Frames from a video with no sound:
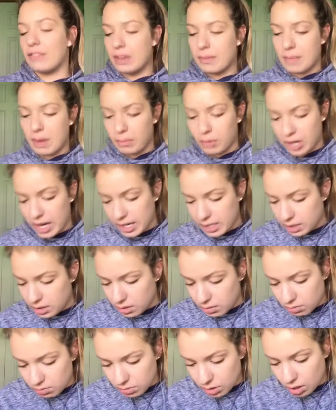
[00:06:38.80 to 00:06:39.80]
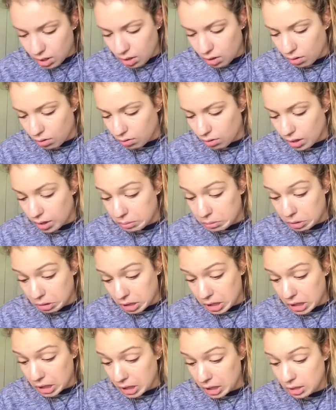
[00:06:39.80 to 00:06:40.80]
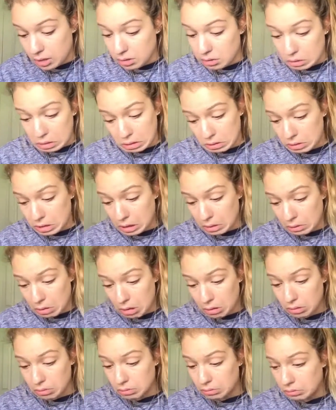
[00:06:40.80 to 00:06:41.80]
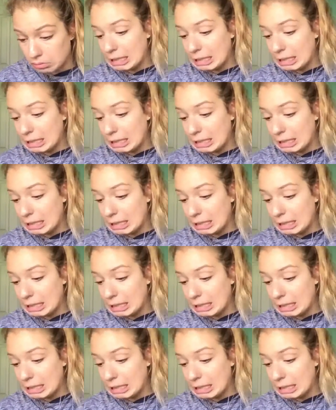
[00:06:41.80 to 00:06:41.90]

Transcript: of them memorized, so I'm looking at it so I don't say it wrong.